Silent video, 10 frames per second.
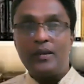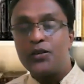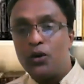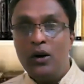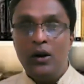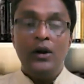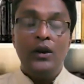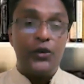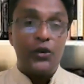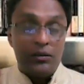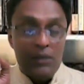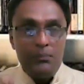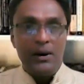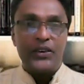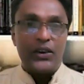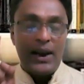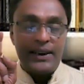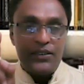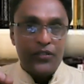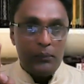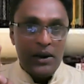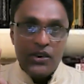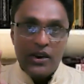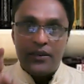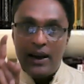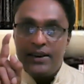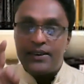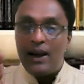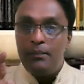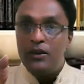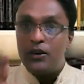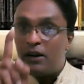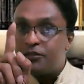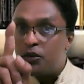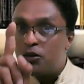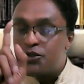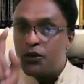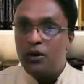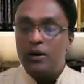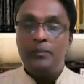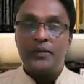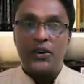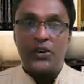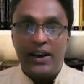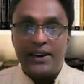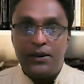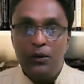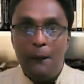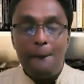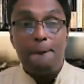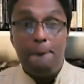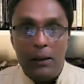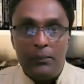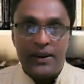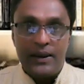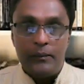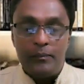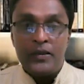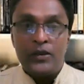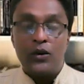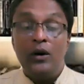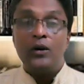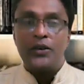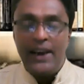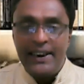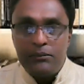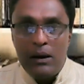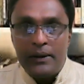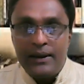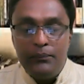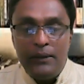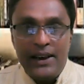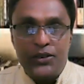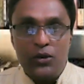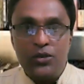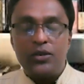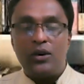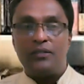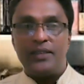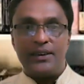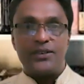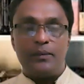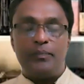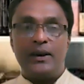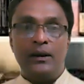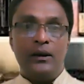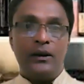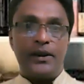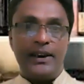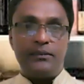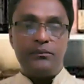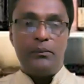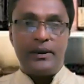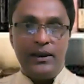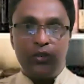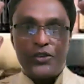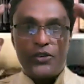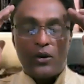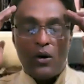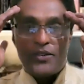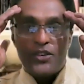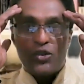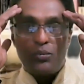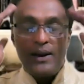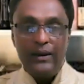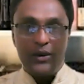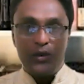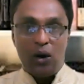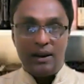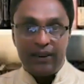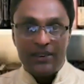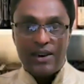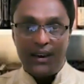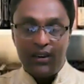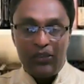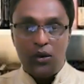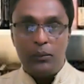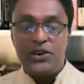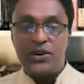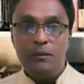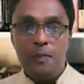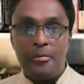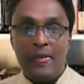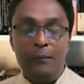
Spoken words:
So to remember the right information at the right time, you have to use your creative memory. Creative memory makes use of like this. Creative memory uses your conscious mind to understand the information.